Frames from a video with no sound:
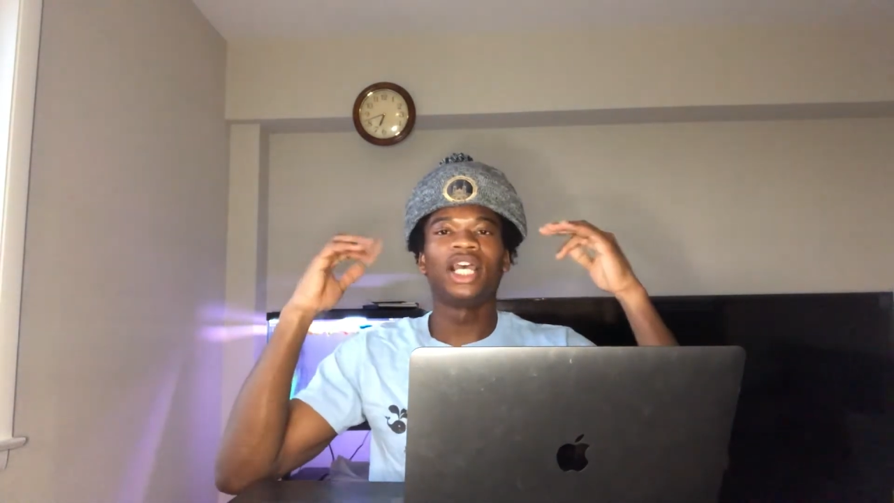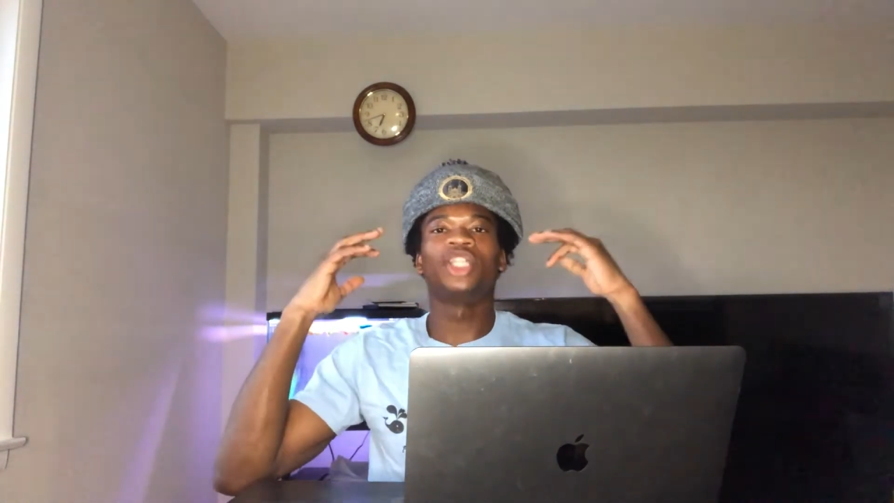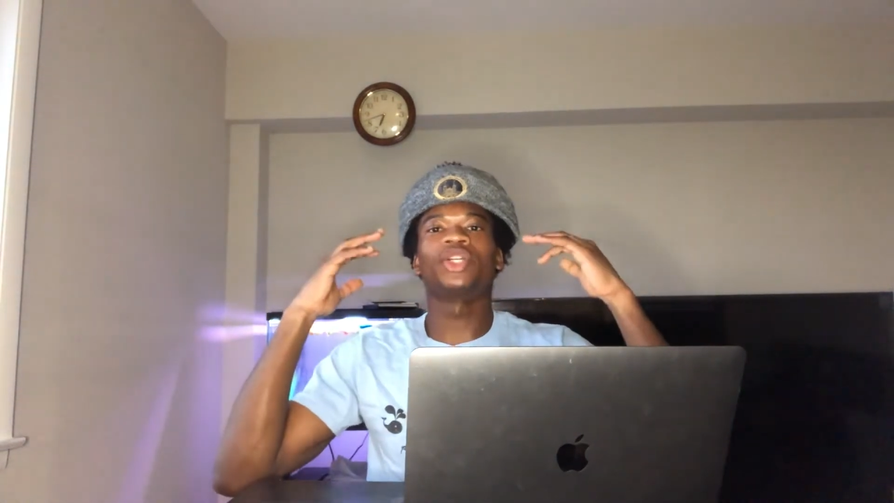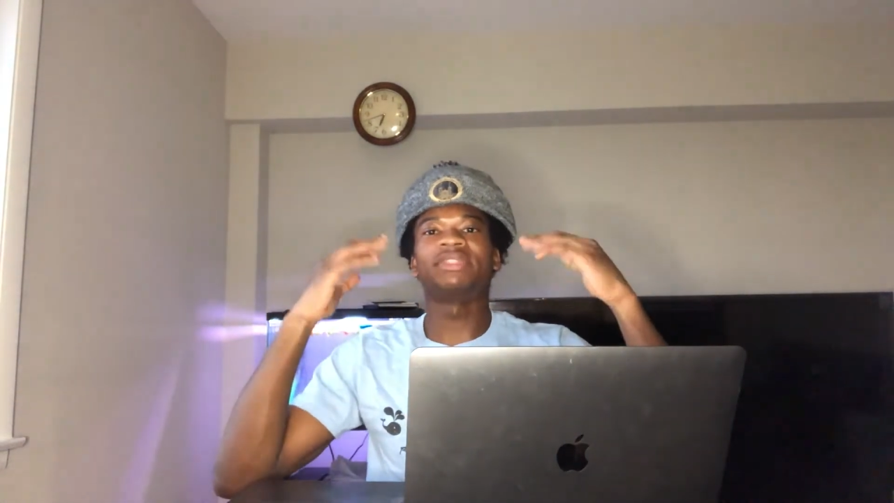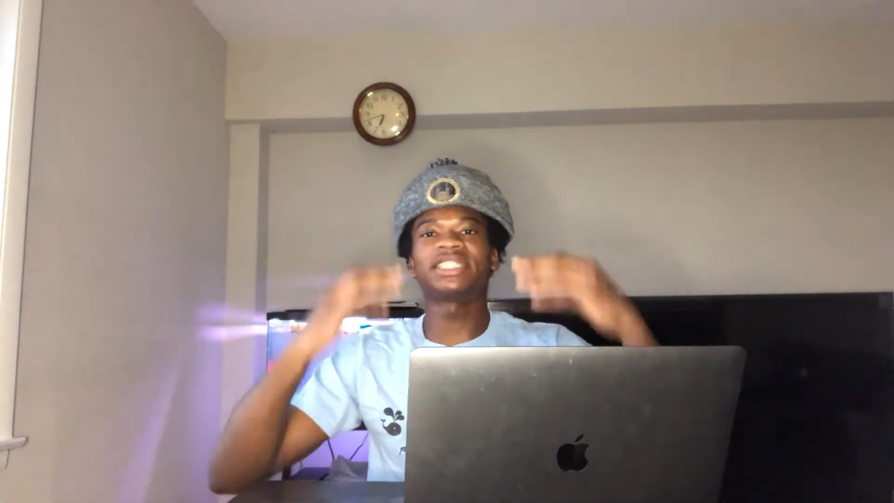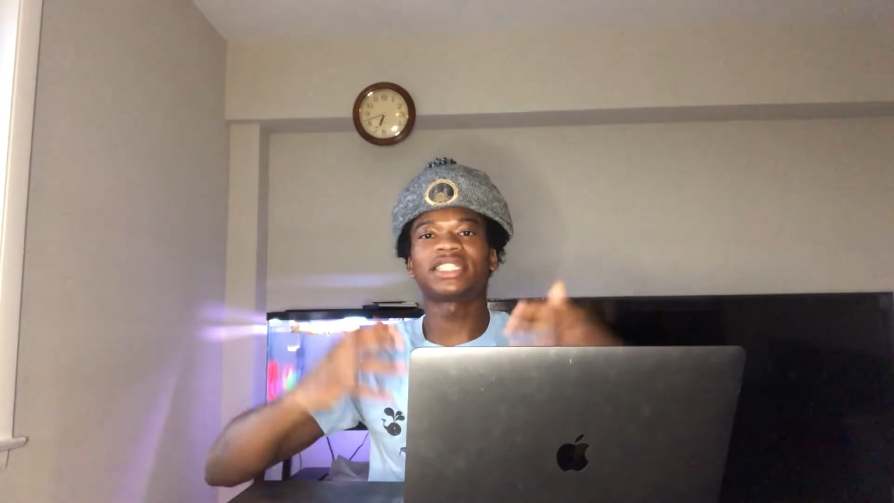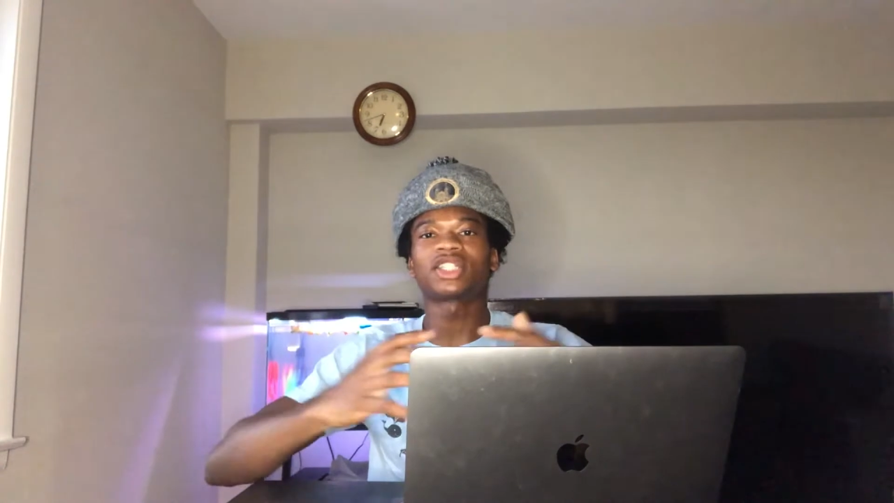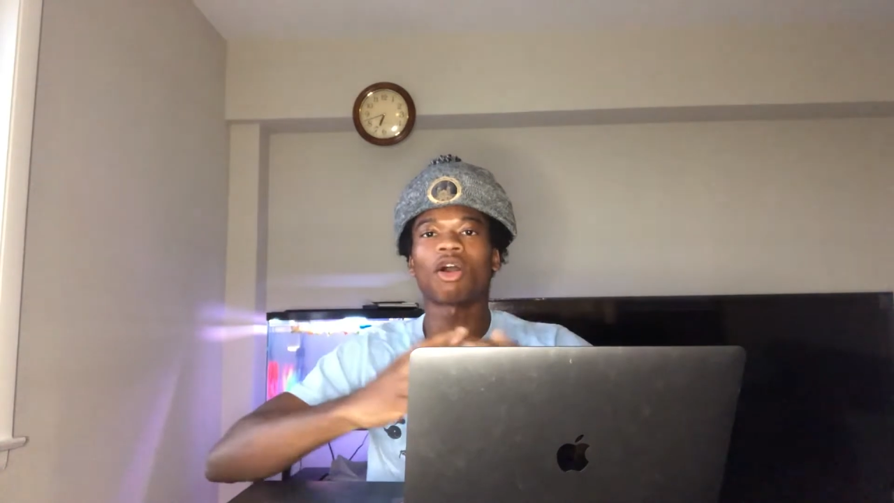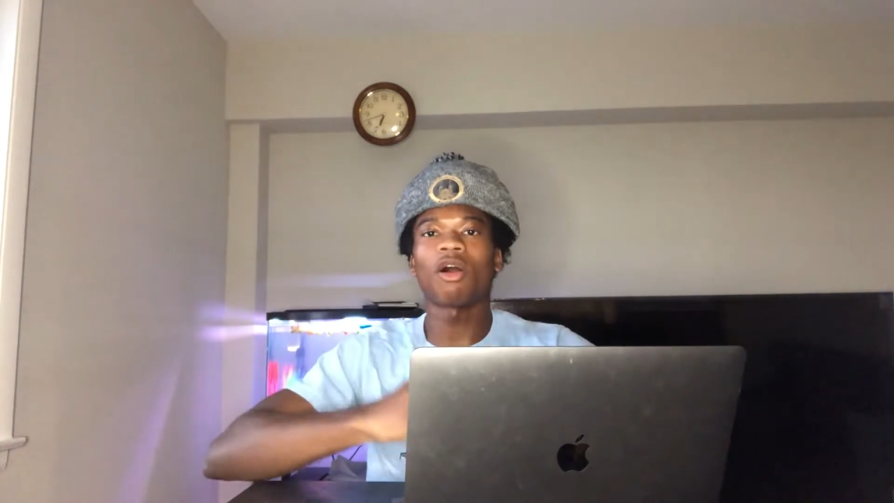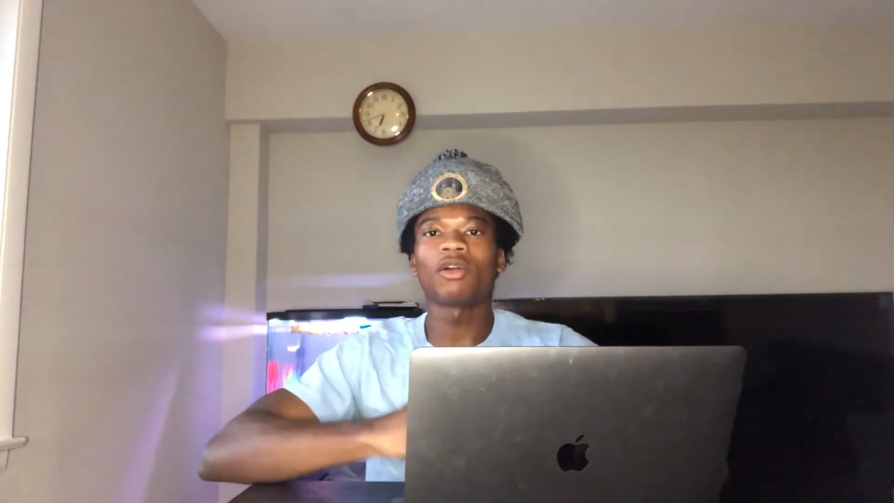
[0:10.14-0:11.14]
So this is
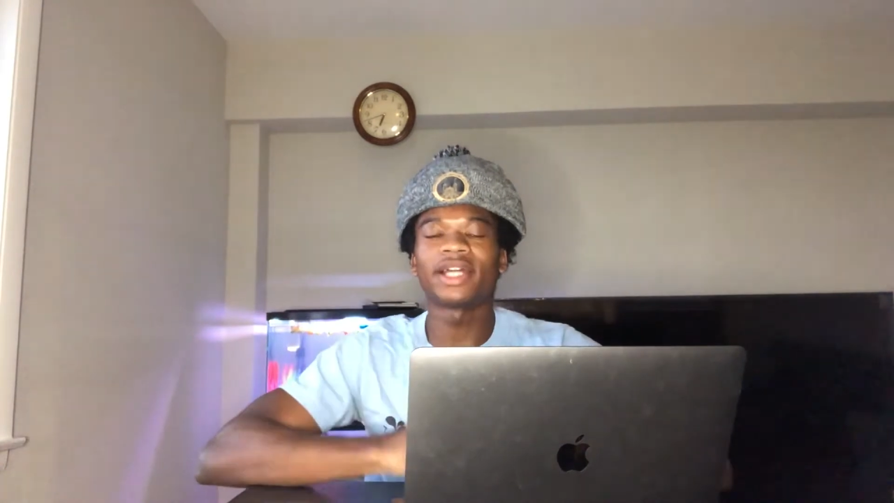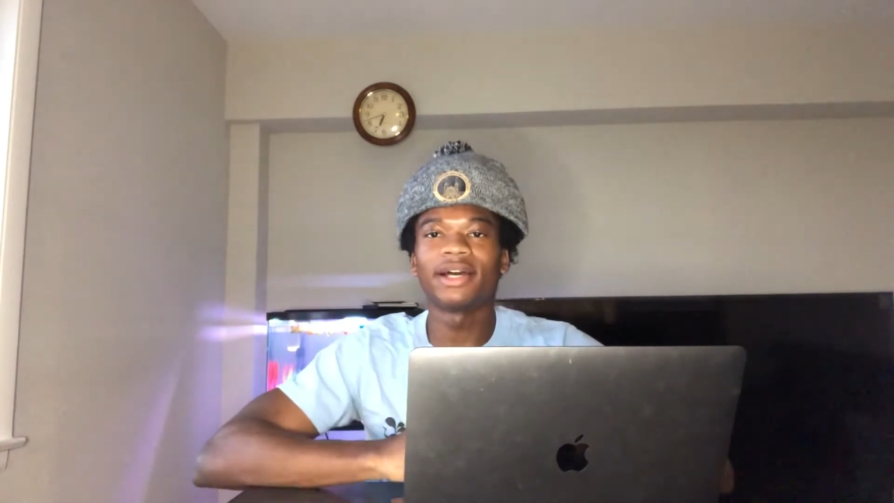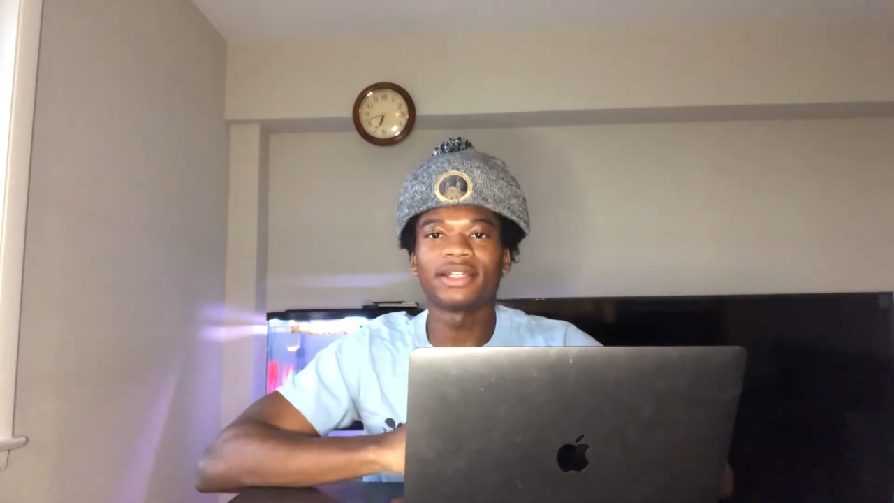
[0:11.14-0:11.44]
called a